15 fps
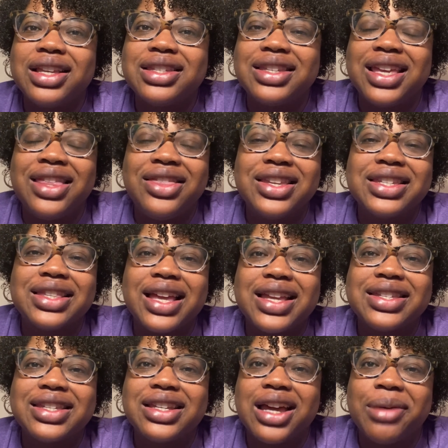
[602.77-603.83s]
in this
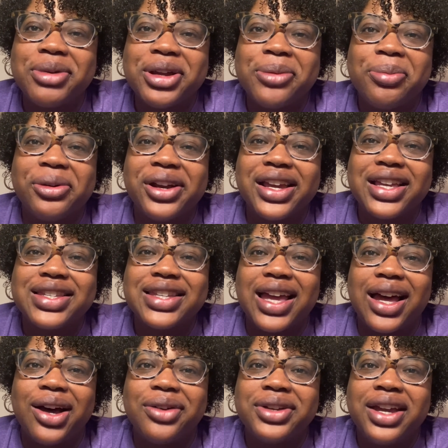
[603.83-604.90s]
lesson. I'm going to pray us
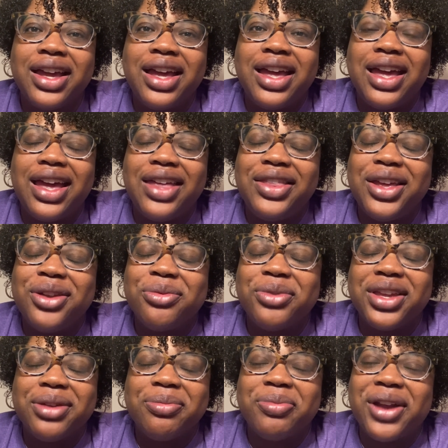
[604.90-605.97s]
out and then
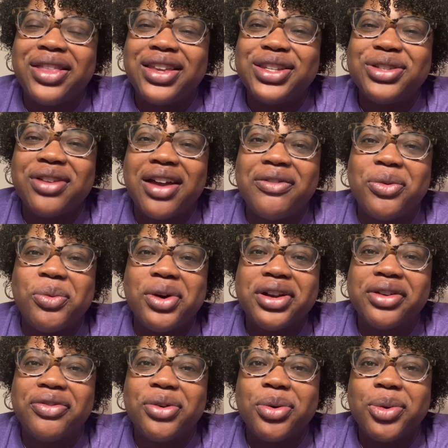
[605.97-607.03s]
we pray that you have a
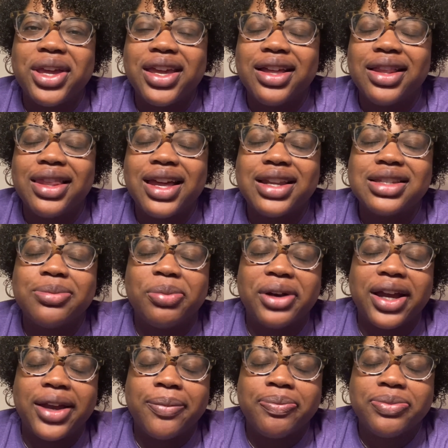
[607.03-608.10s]
wonderful week. Let us
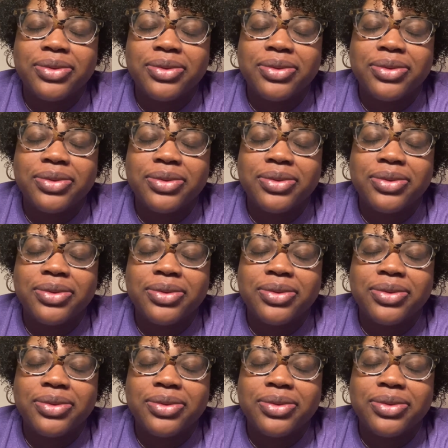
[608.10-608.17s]
pray.